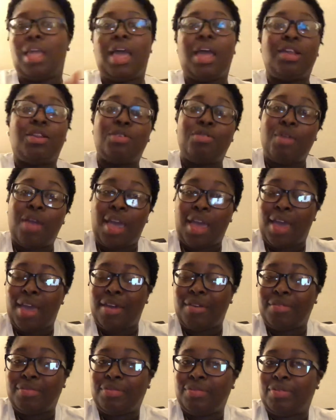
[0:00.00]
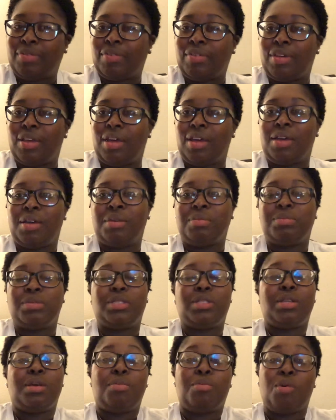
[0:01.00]
I do have um,
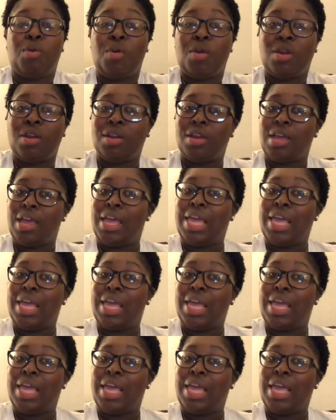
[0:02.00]
some more